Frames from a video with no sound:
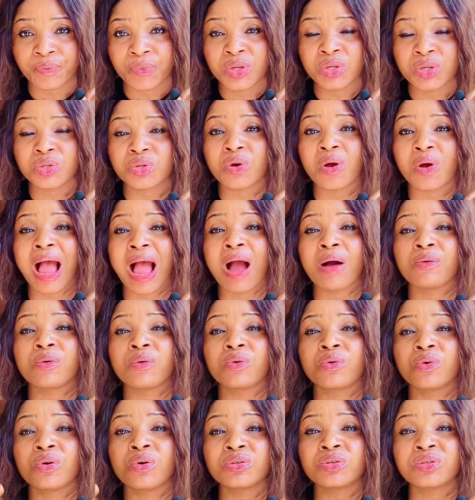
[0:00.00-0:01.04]
So I
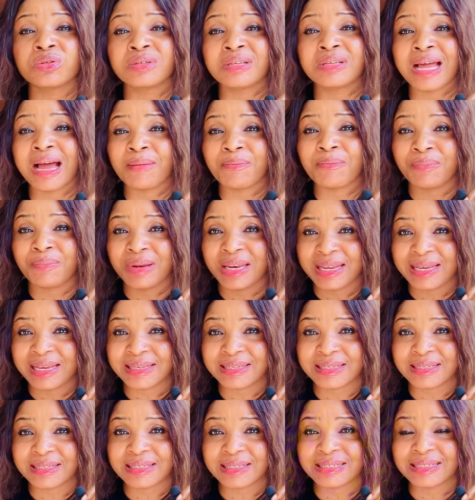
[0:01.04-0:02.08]
will go to that
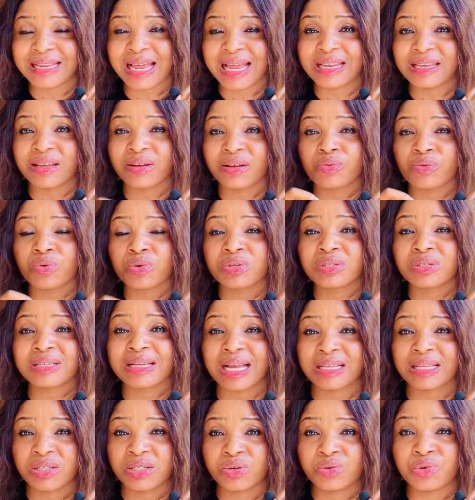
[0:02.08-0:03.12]
place that they wrote
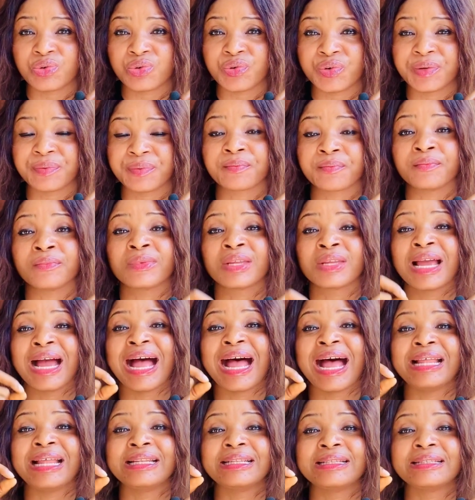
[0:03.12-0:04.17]
category
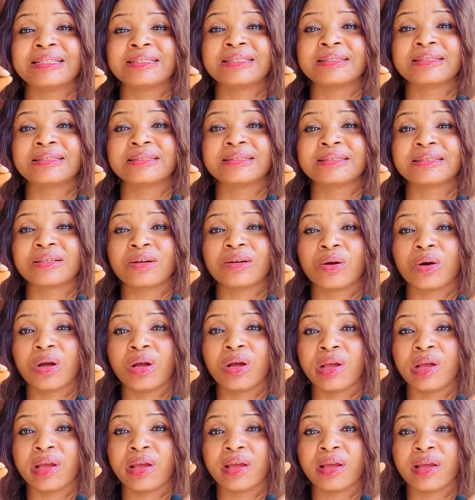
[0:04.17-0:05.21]
and
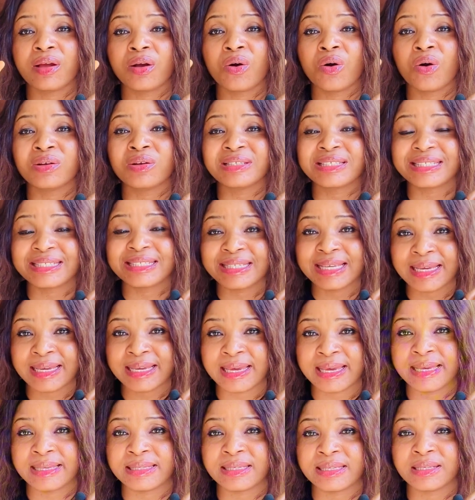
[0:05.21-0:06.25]
untick
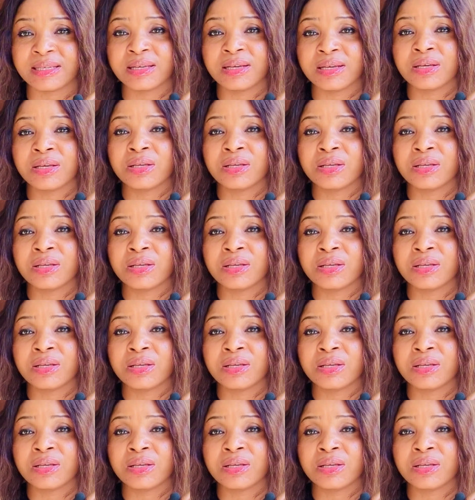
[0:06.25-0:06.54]
it.